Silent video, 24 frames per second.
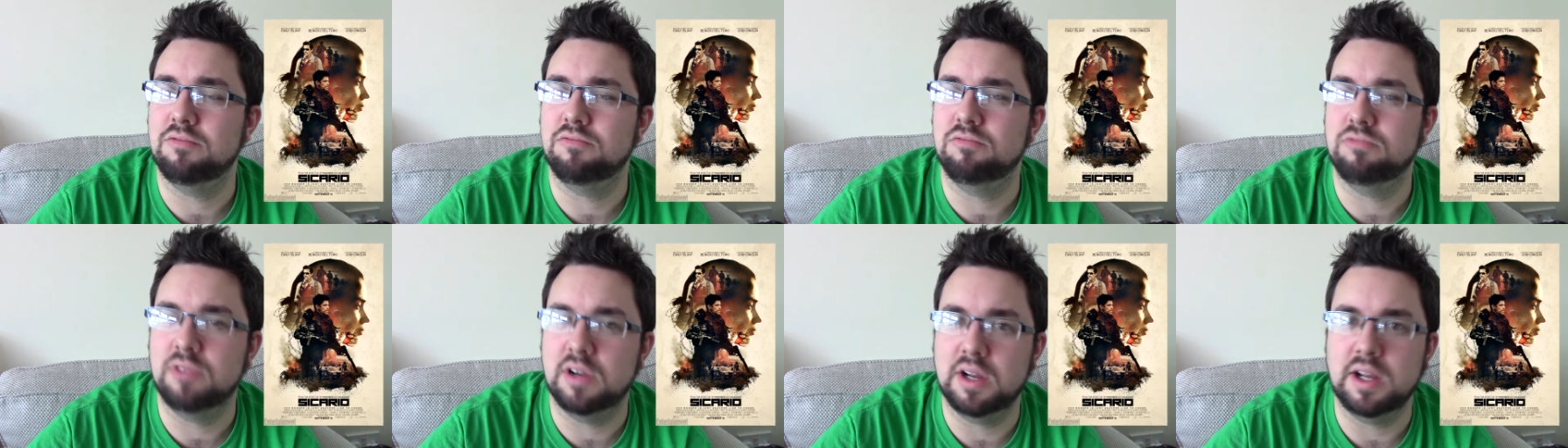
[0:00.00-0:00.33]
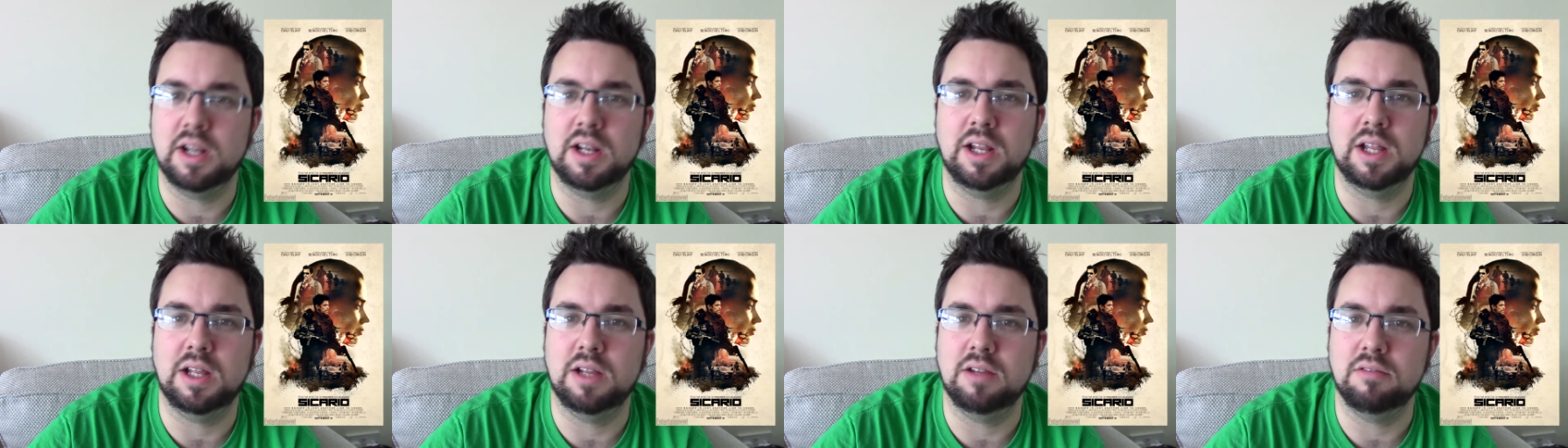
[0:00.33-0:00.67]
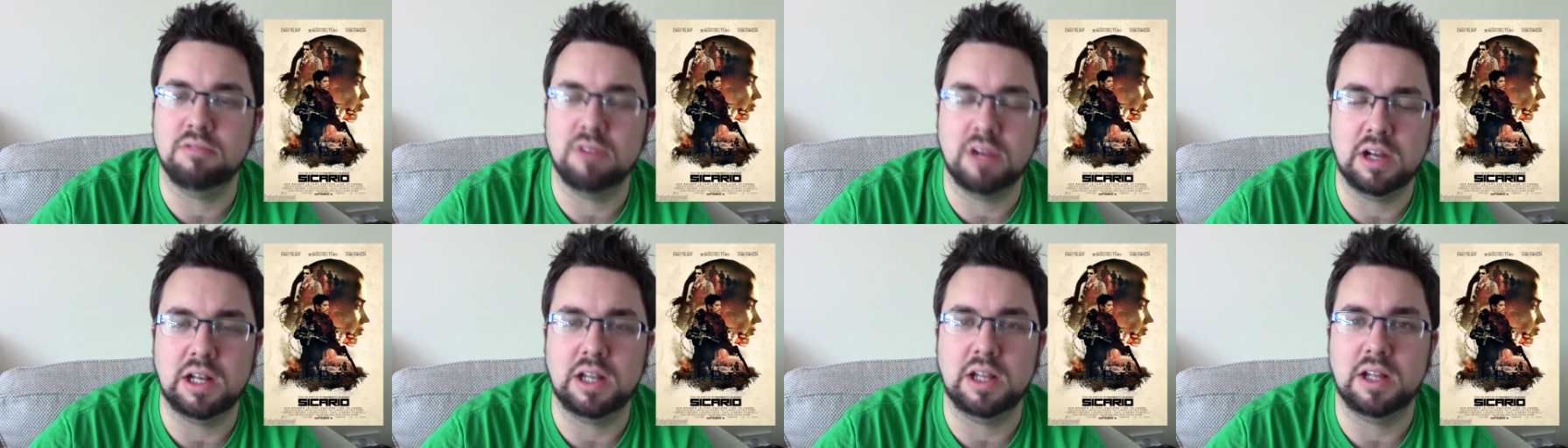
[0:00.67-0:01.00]
really,
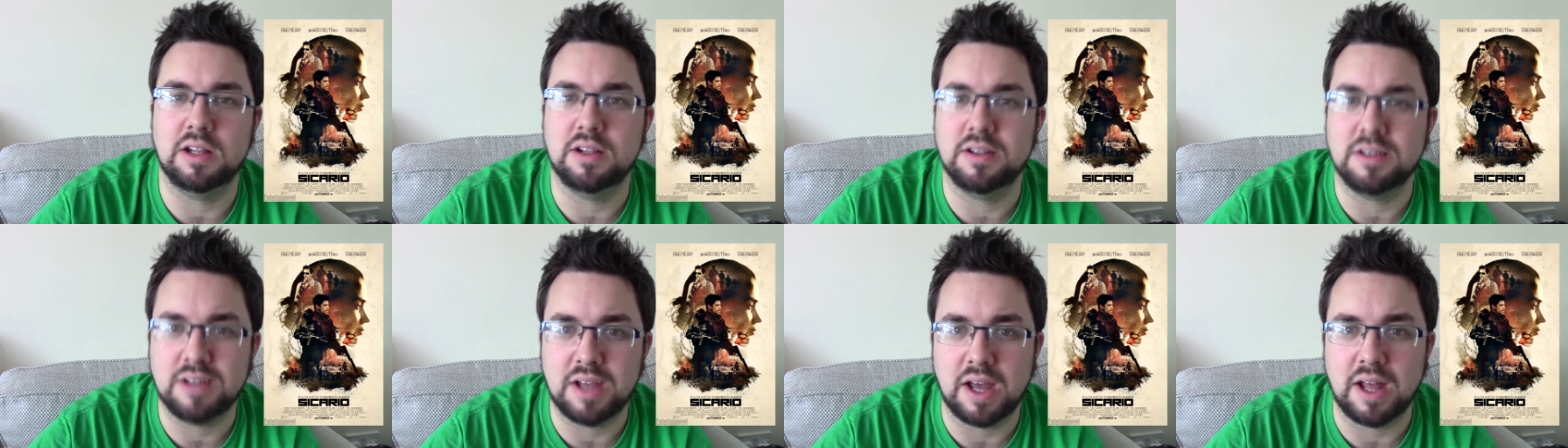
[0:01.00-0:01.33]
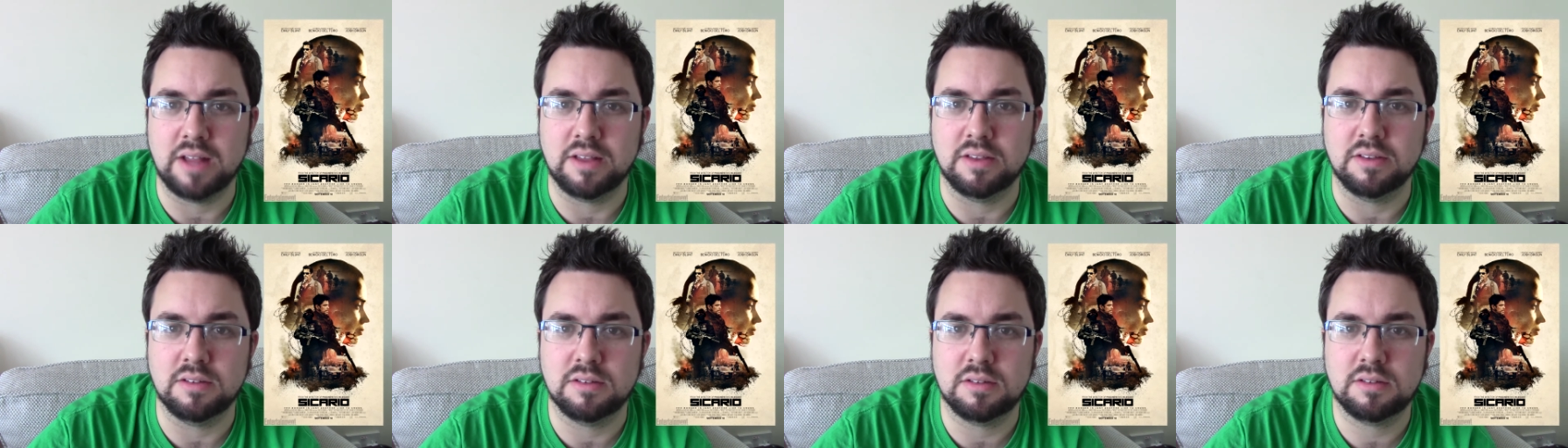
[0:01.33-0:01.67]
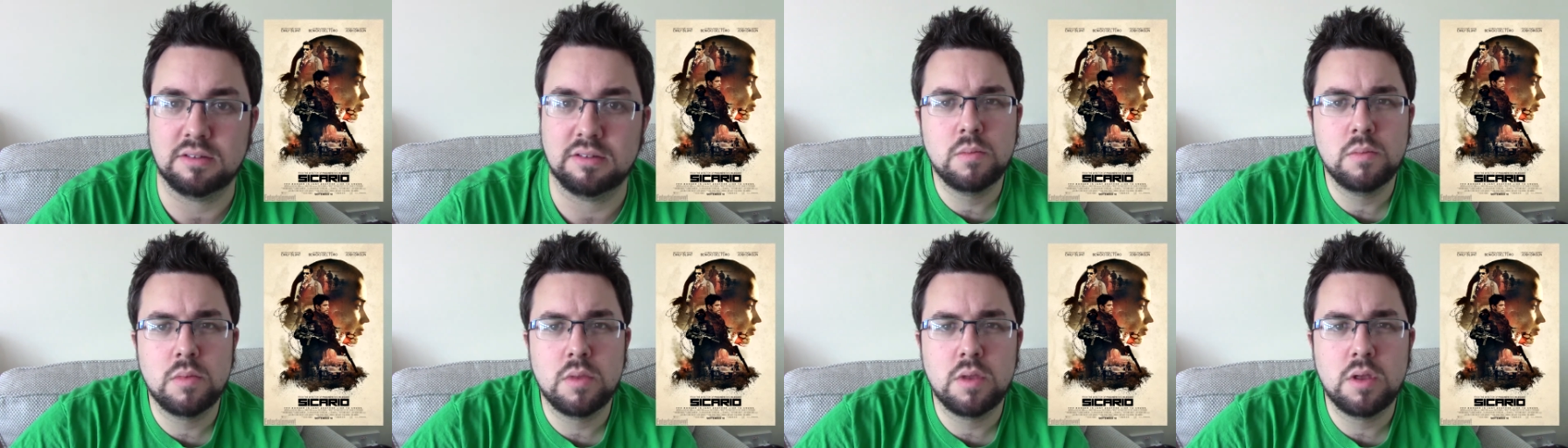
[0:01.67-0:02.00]
really
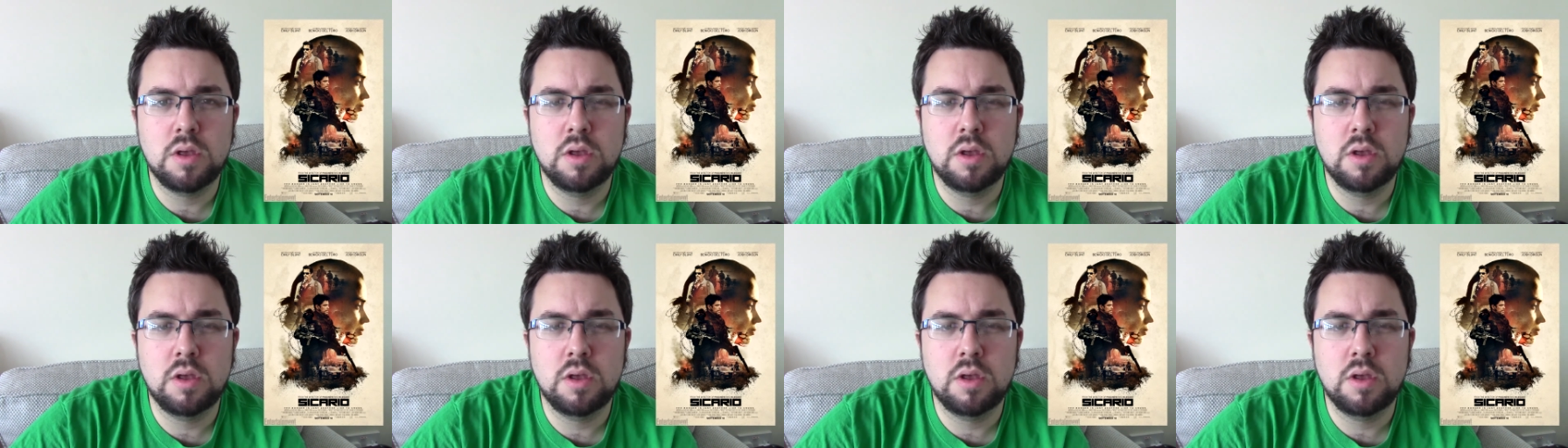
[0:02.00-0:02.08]
intense.